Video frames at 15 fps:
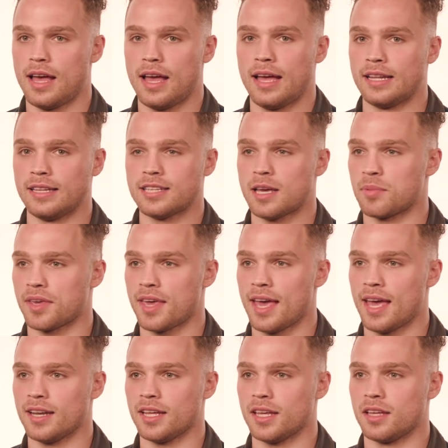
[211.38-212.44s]
Any type of
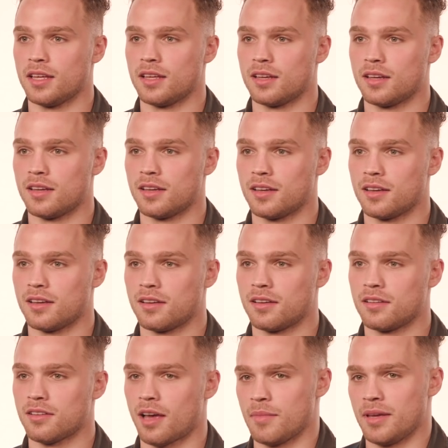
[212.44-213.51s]
candy.
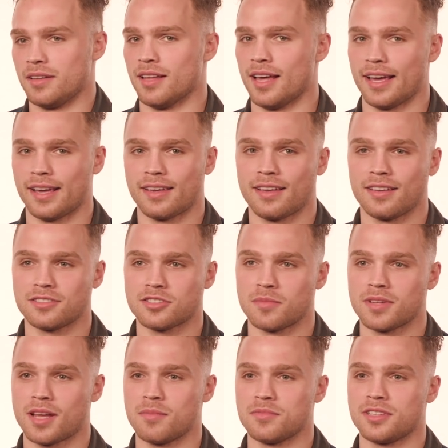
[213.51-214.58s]
I mean, like,
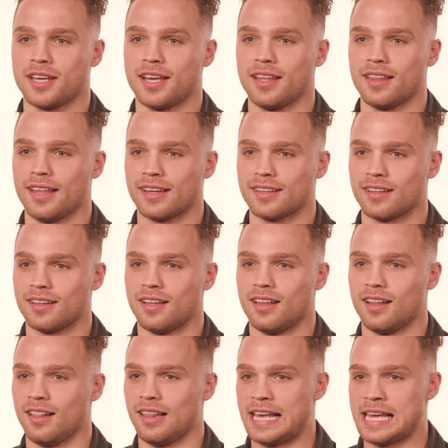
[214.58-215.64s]
sometimes you get, like,
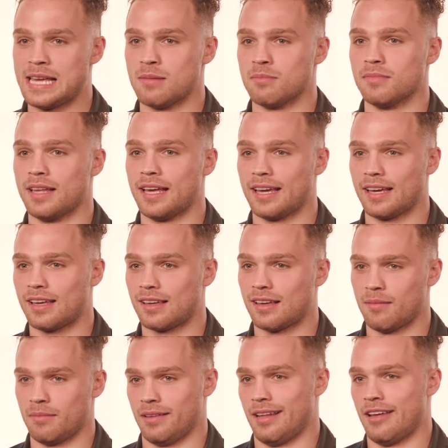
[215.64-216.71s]
lame, like,
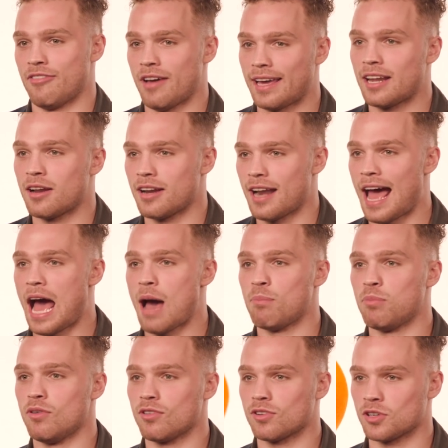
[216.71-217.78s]
if I get an
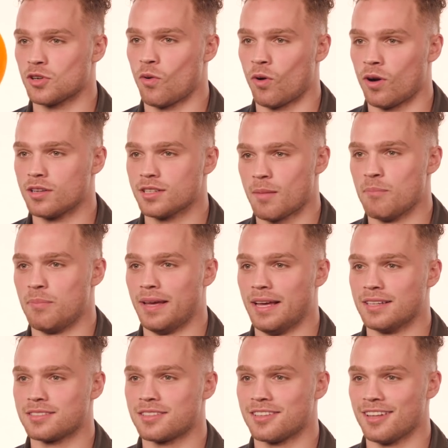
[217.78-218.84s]
apple or an orange, I'm
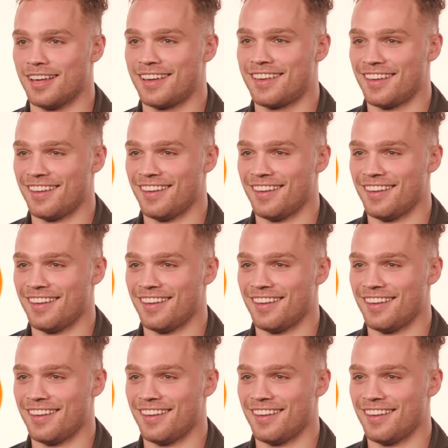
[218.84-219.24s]
pissed.